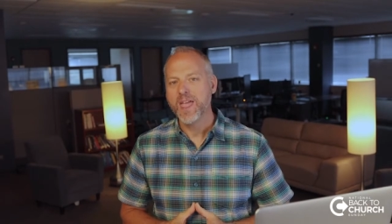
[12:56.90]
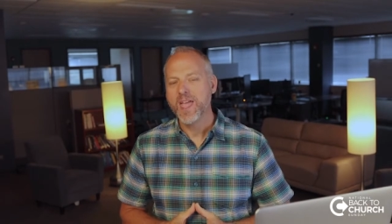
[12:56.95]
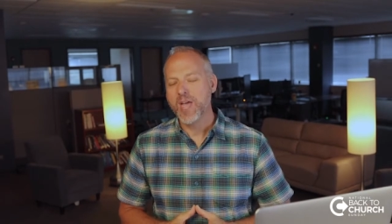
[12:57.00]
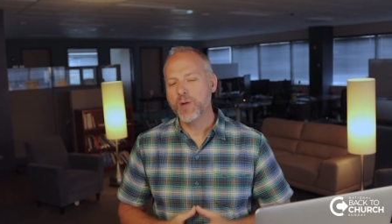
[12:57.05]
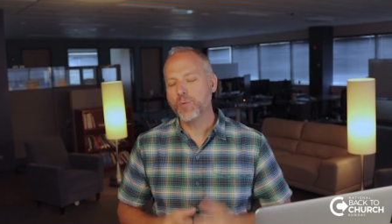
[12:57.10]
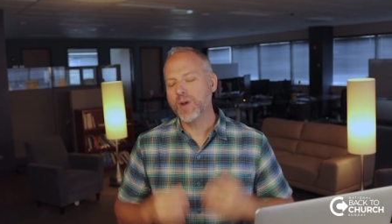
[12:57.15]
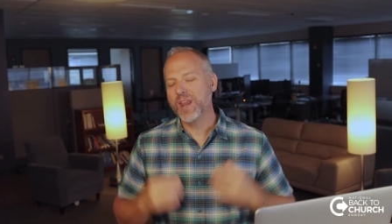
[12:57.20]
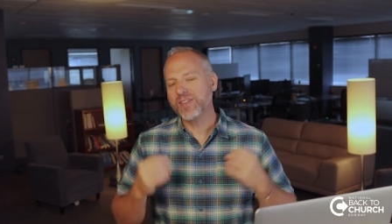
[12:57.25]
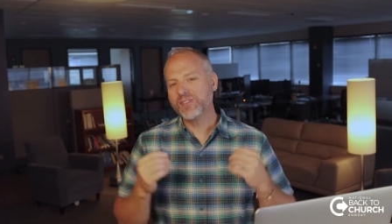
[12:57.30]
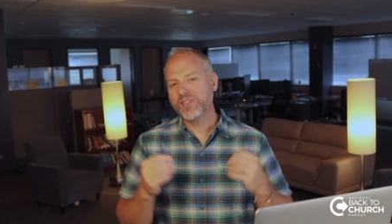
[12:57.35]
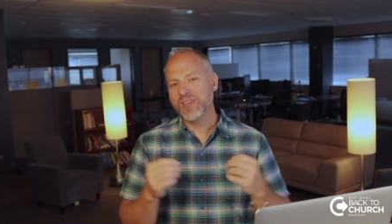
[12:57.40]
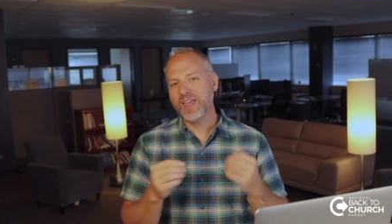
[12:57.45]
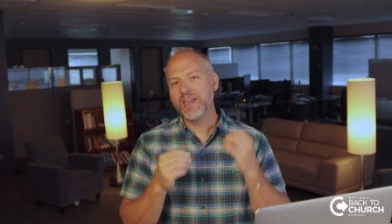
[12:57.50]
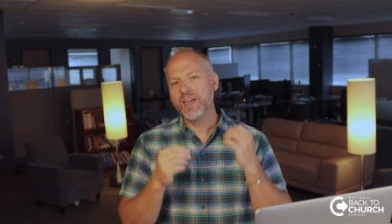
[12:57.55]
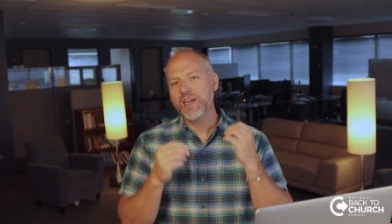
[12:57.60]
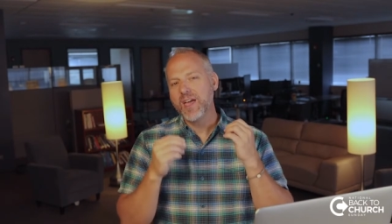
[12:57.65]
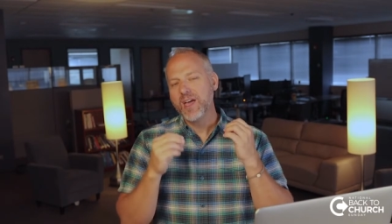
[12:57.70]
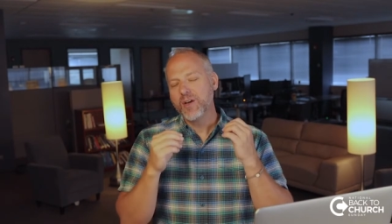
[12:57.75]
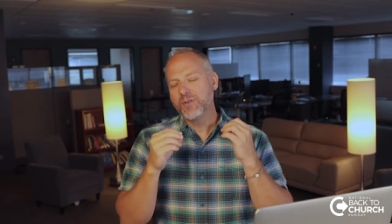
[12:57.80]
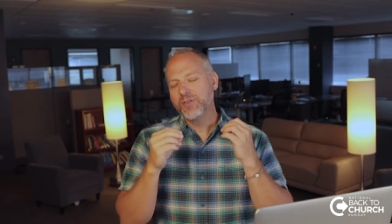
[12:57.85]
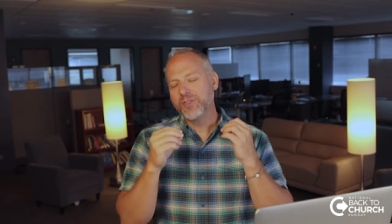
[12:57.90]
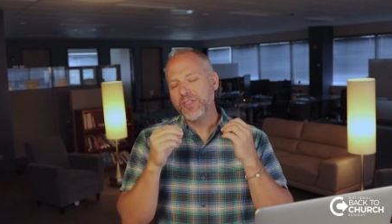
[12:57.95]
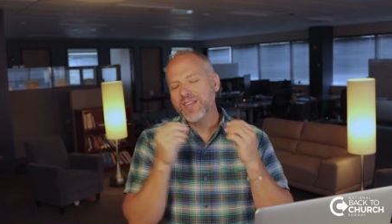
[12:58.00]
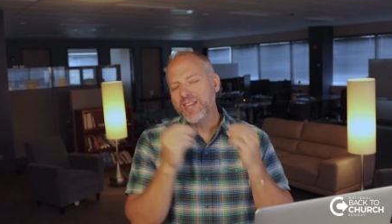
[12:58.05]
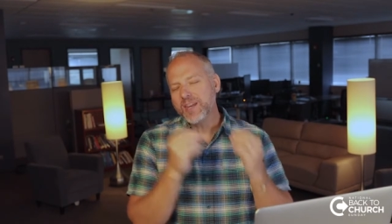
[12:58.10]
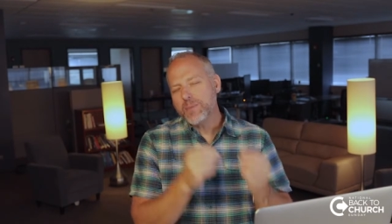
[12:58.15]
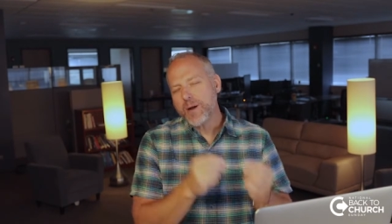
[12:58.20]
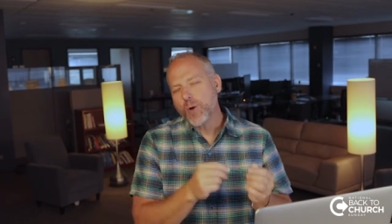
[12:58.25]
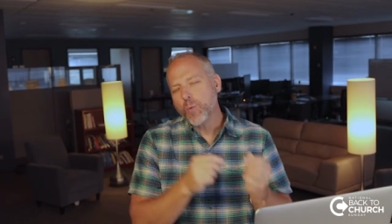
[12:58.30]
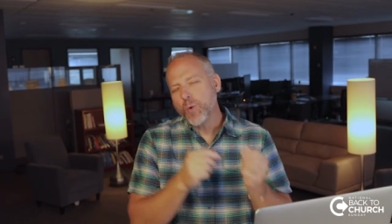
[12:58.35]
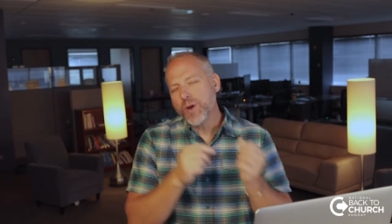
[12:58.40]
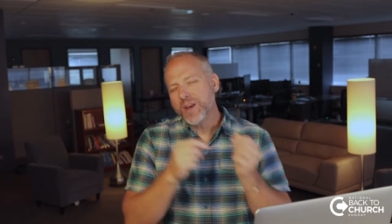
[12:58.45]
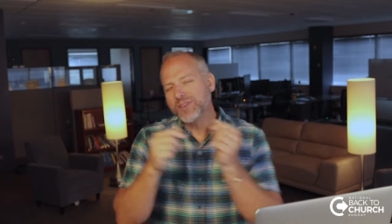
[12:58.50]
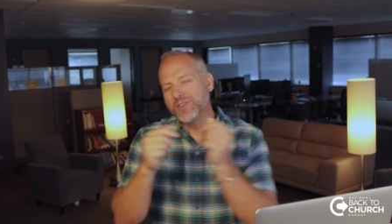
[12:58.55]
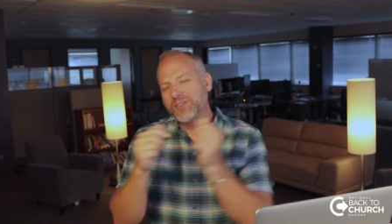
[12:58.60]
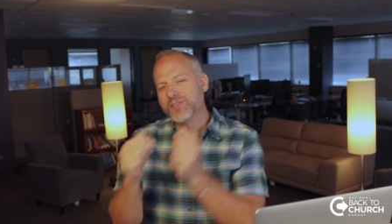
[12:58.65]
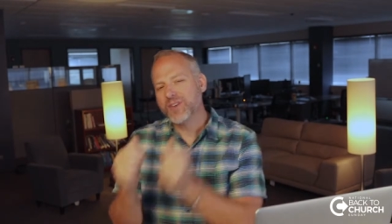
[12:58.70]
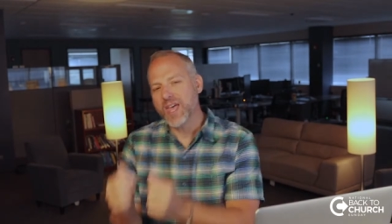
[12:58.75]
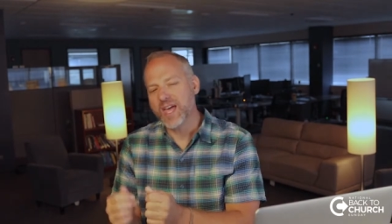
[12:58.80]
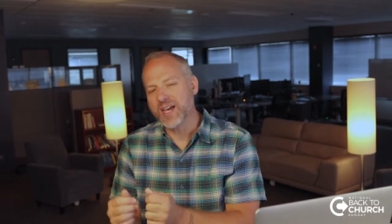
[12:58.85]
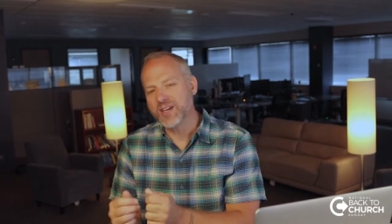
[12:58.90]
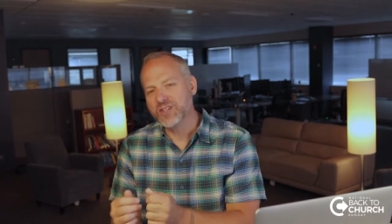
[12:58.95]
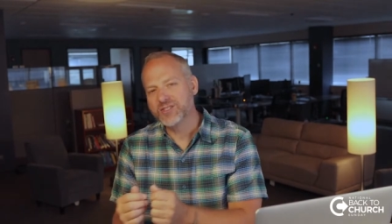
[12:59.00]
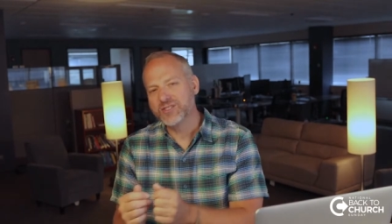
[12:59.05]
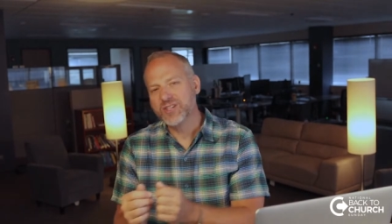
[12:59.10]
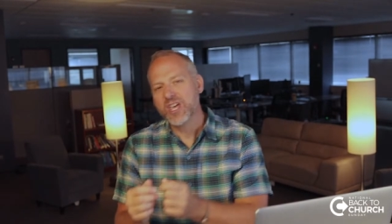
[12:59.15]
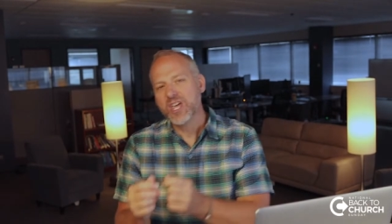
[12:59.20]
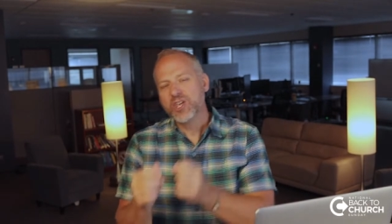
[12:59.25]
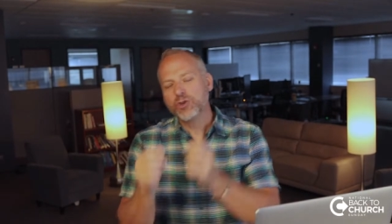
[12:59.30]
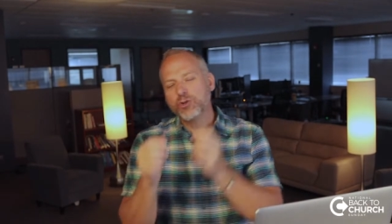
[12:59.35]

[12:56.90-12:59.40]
And when I say thinking about what is next,